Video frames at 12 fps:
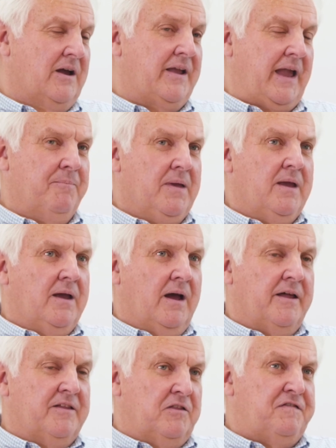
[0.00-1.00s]
Okay,
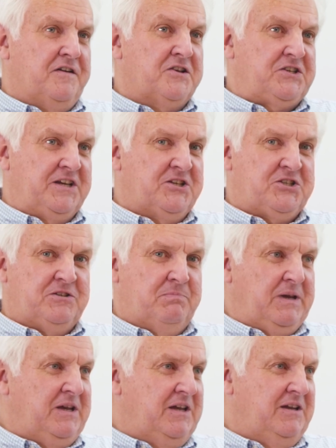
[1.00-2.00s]
I think the first thing is to
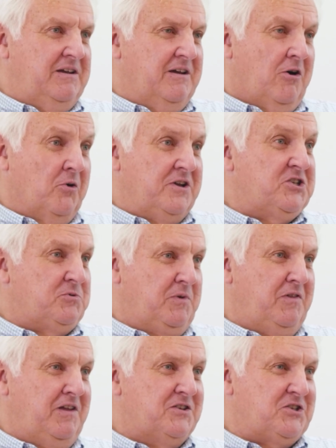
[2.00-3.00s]
be honest
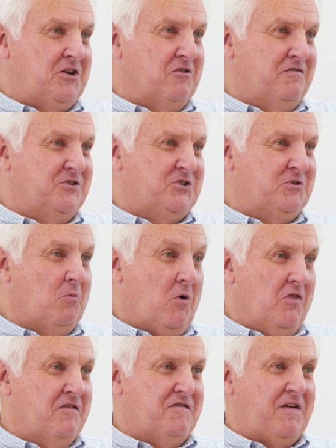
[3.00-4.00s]
with yourself as to
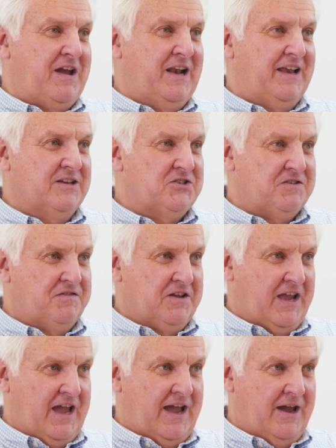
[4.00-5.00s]
what the failings of
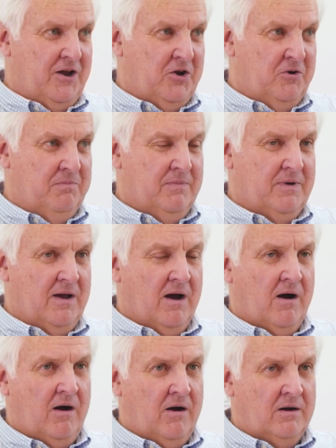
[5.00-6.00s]
the care home
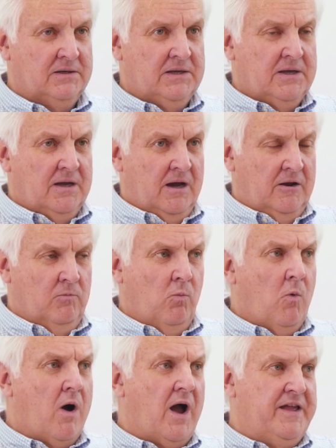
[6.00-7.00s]
are
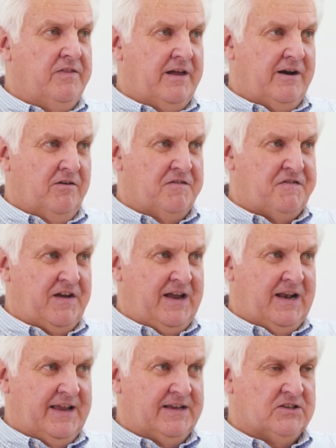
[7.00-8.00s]
and why there are
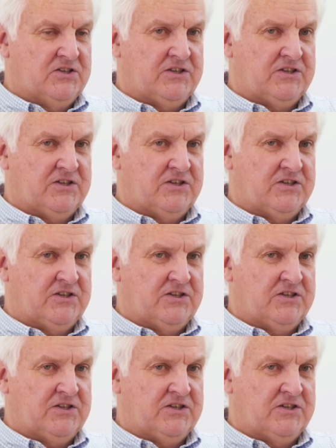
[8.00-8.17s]
failings.